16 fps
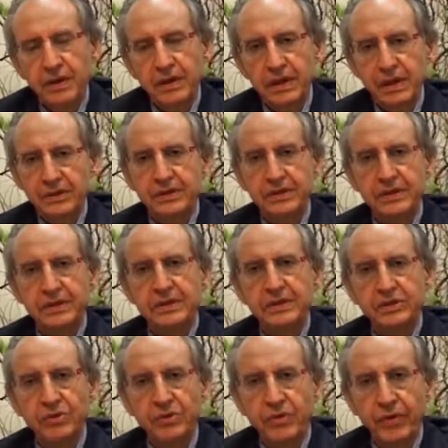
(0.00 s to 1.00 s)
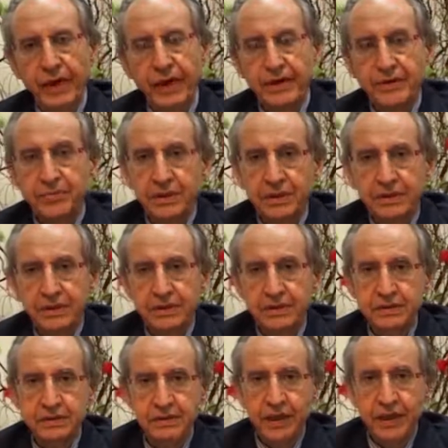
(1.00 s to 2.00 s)
Yes, it is correct, but
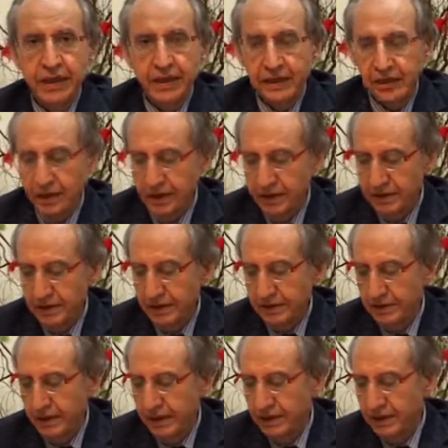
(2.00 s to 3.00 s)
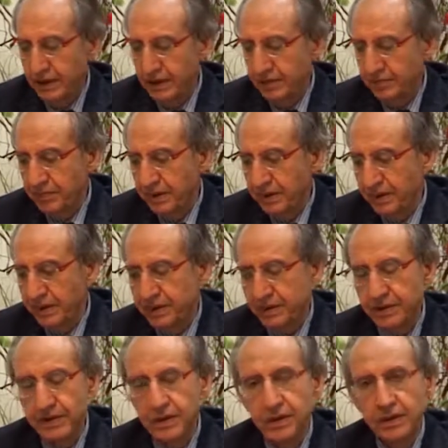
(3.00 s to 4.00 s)
it is
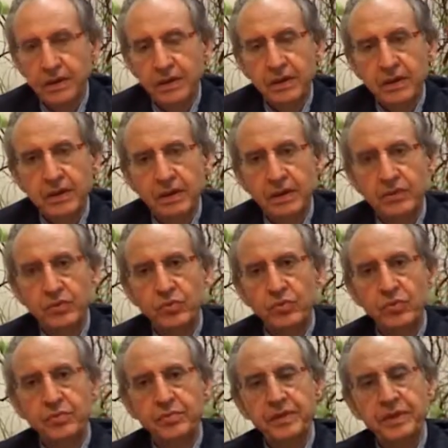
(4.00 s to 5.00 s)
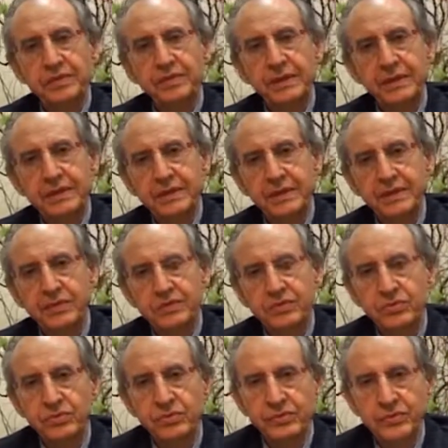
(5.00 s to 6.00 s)
incomplete. It would be better
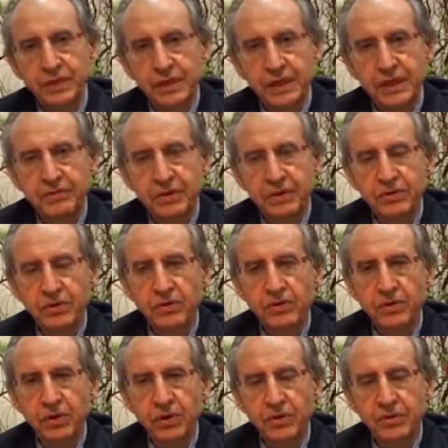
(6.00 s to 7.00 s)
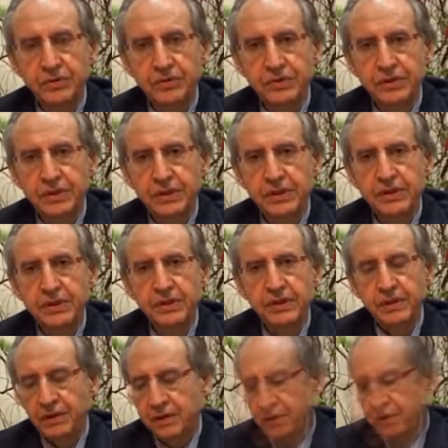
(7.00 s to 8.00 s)
to say methodology
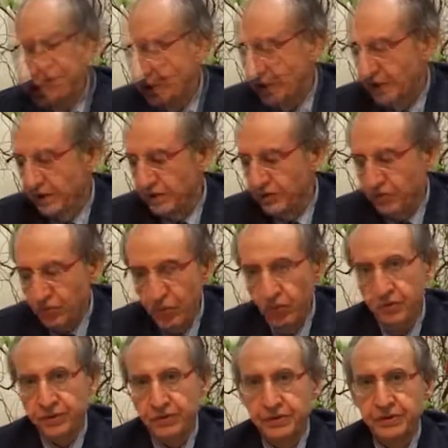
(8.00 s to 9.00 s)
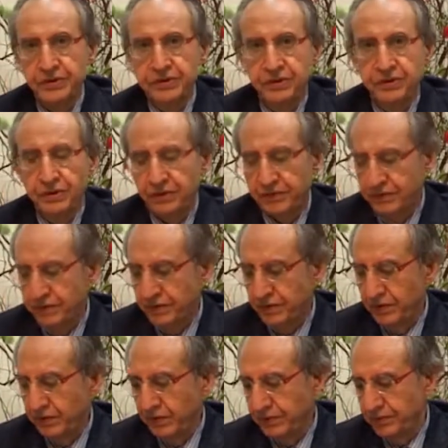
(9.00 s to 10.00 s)
in sources of
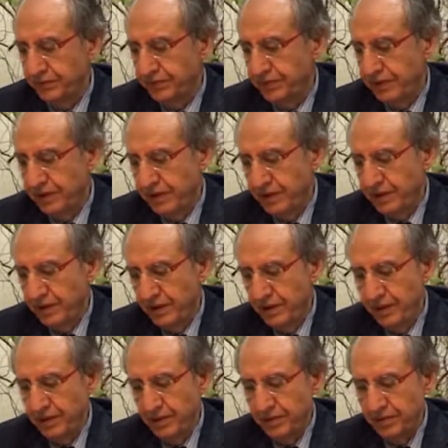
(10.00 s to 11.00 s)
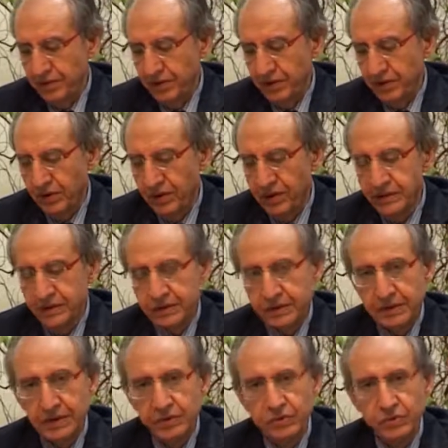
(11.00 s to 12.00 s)
the law, because
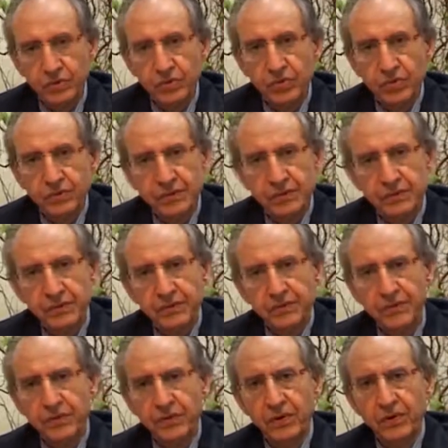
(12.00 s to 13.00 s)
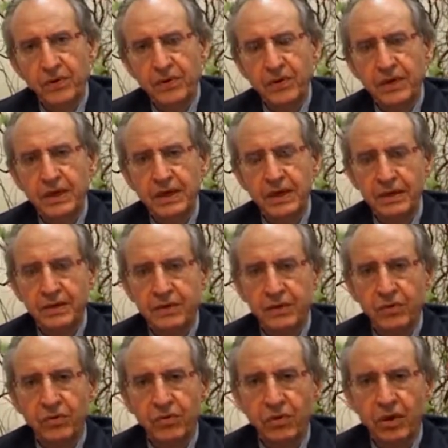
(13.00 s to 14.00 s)
the sources of law like
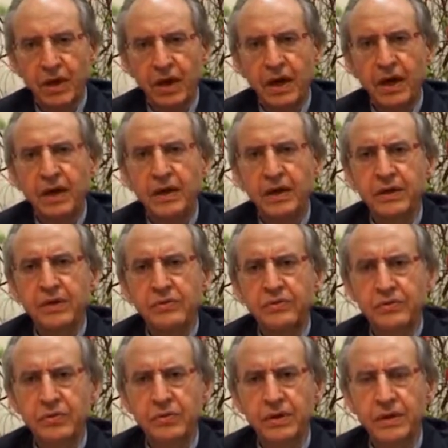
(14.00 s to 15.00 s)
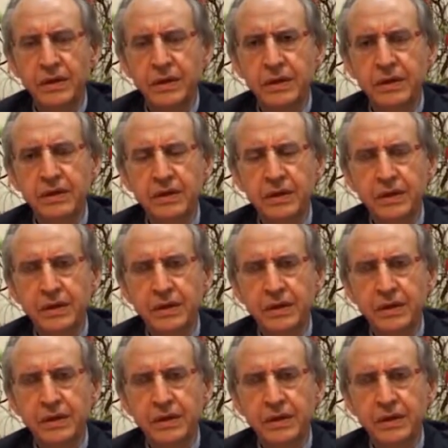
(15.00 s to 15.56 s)
the Quran and Sunnah